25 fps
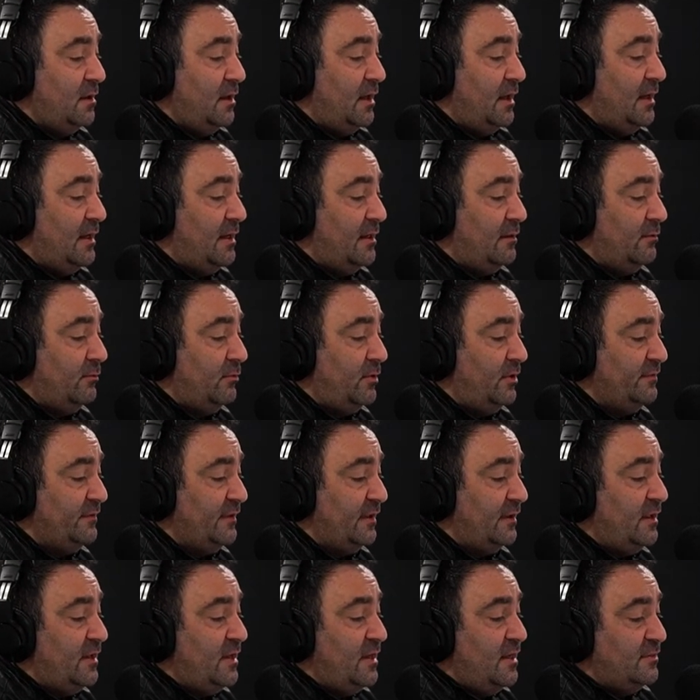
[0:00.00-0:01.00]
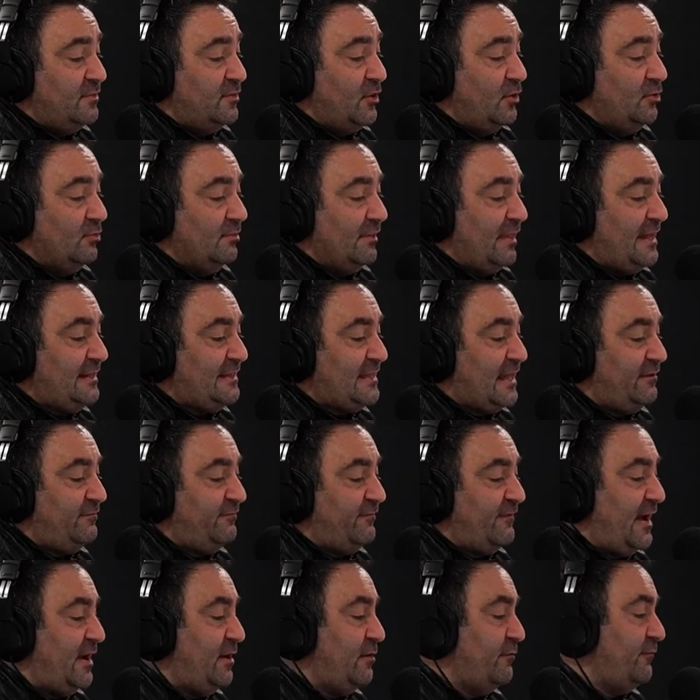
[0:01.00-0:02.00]
Uh, one that. So you like
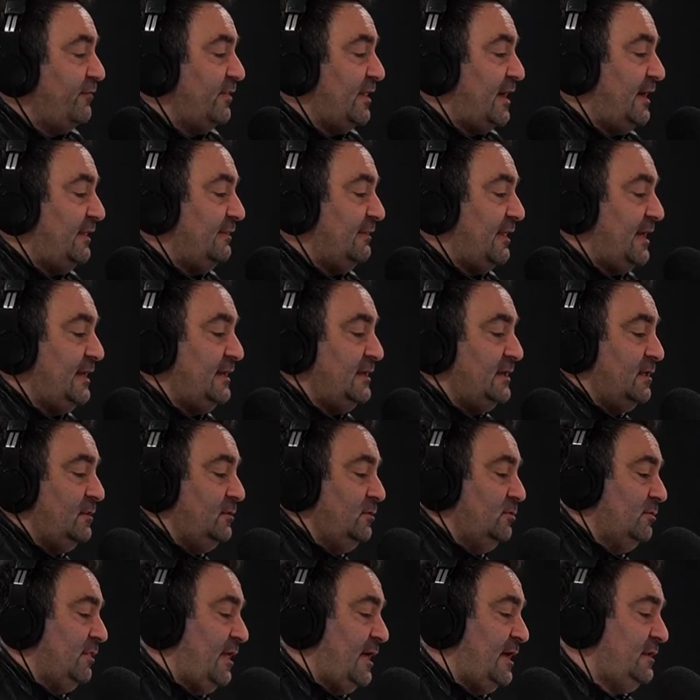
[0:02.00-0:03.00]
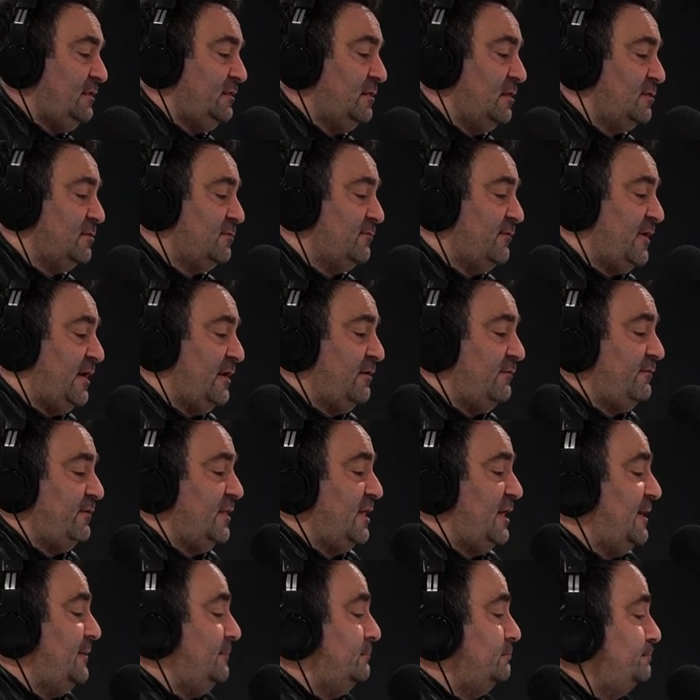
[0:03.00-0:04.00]
that Firefly Lycan? You like this
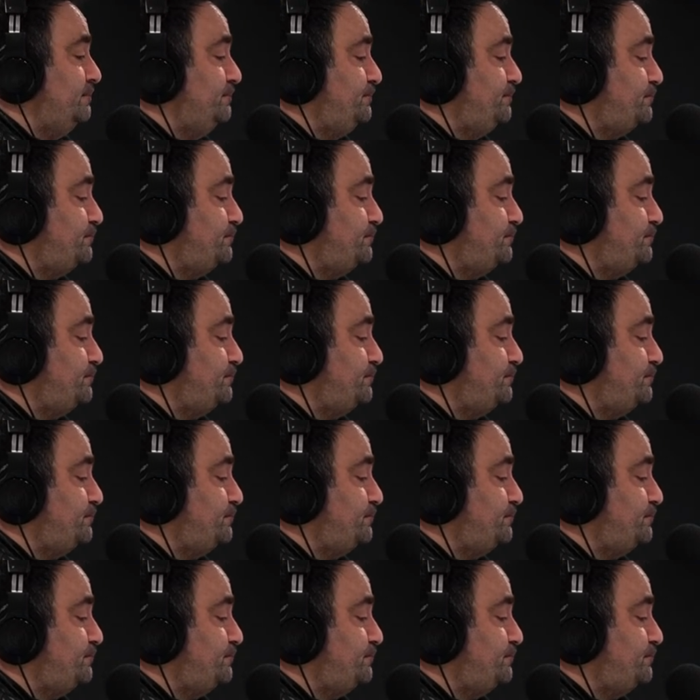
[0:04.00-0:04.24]
Firefly?